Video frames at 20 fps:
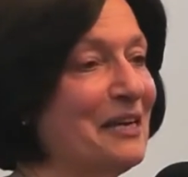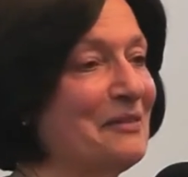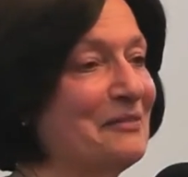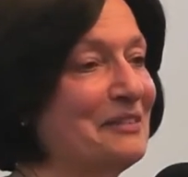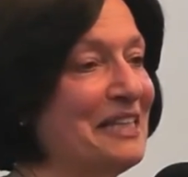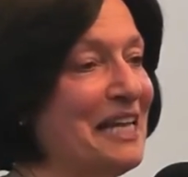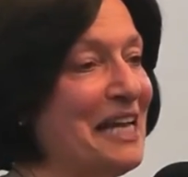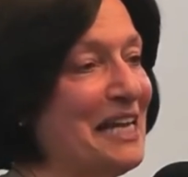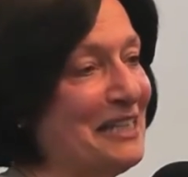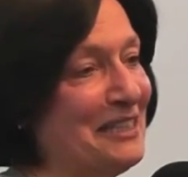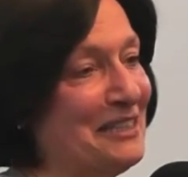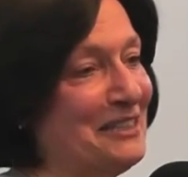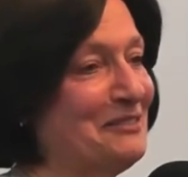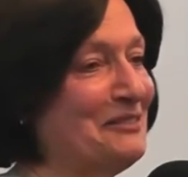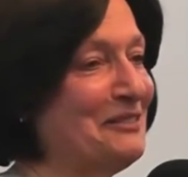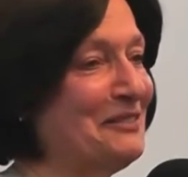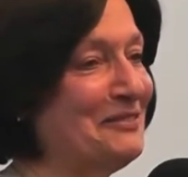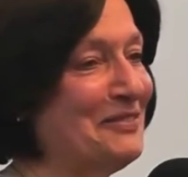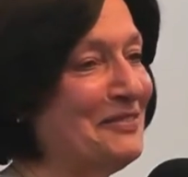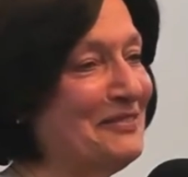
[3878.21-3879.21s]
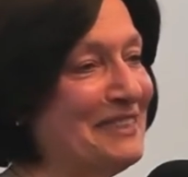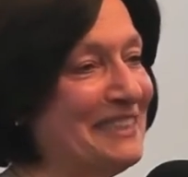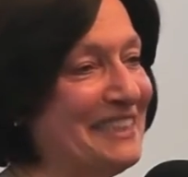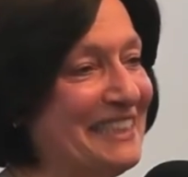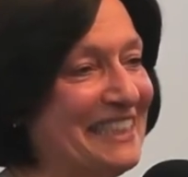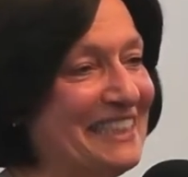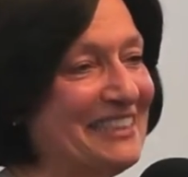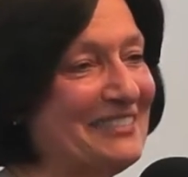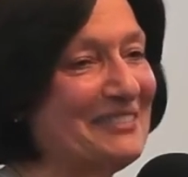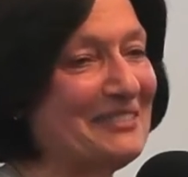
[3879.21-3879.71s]
I'm the editor of
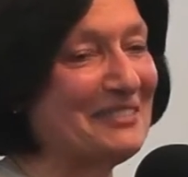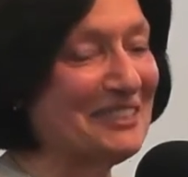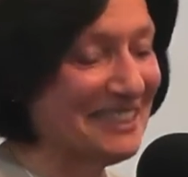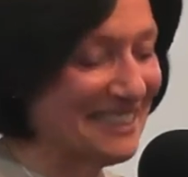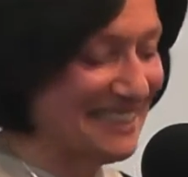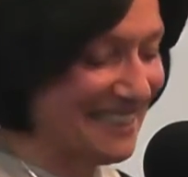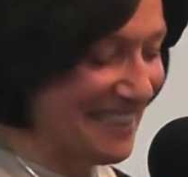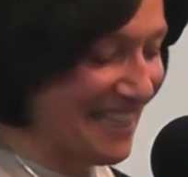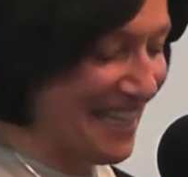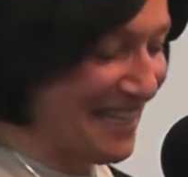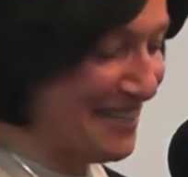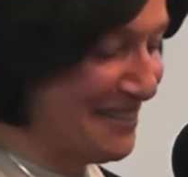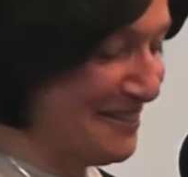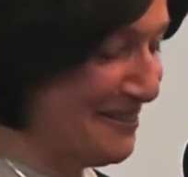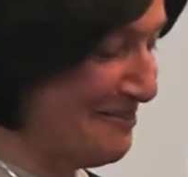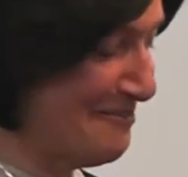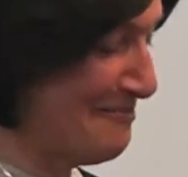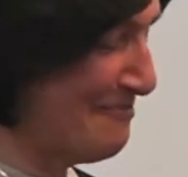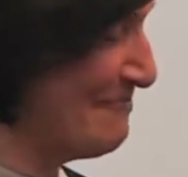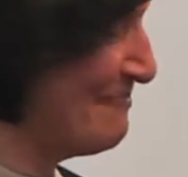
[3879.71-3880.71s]
everything. We work together.